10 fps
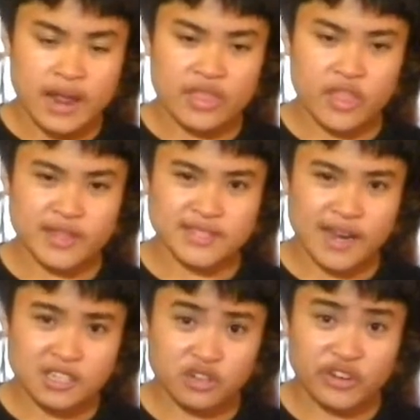and then they
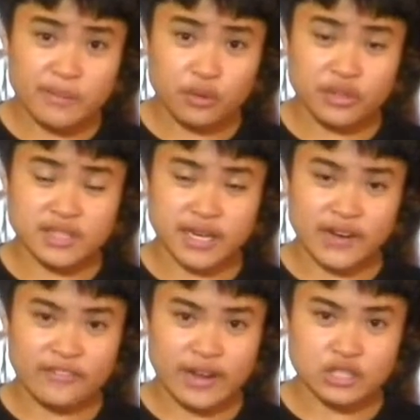decided to reboot the
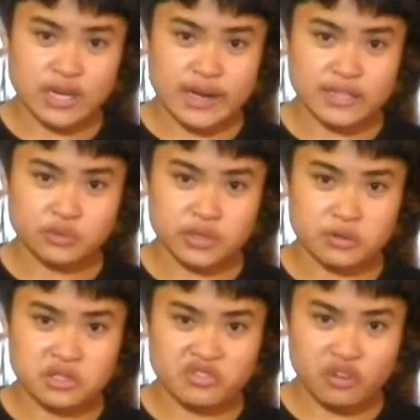entire franchise with
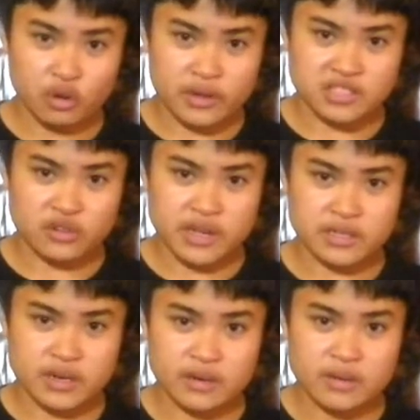Christopher Nolan as
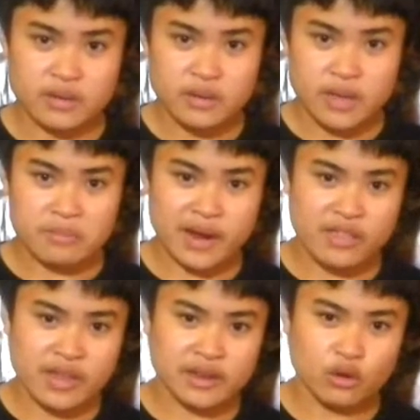director, and by
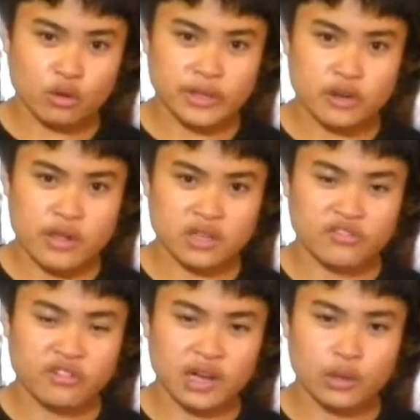then he only directed
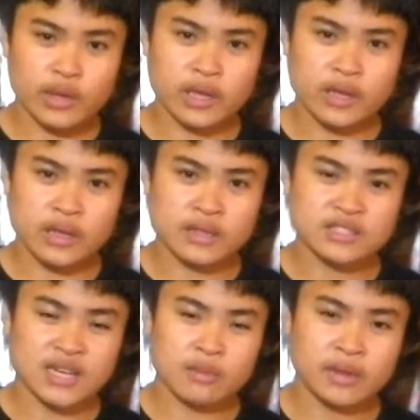following
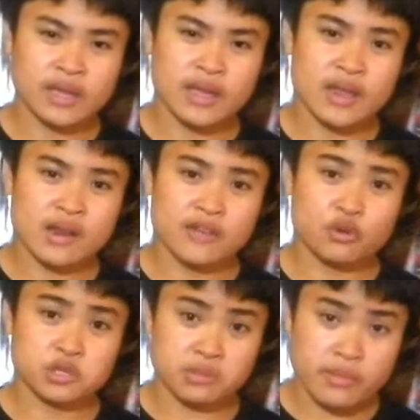Insomnia and of
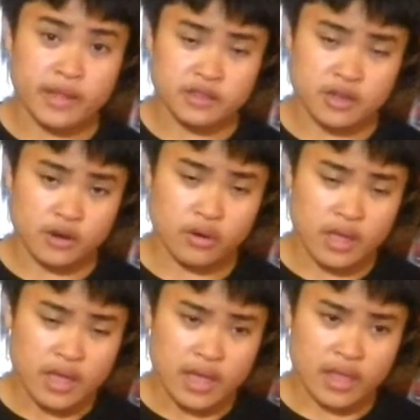course Memento,
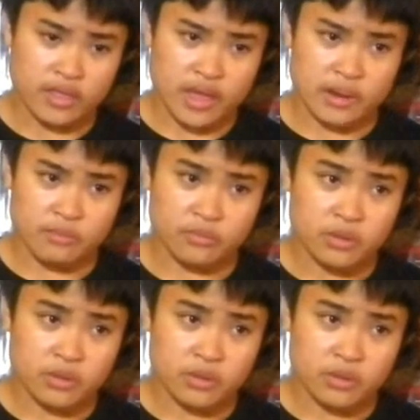and then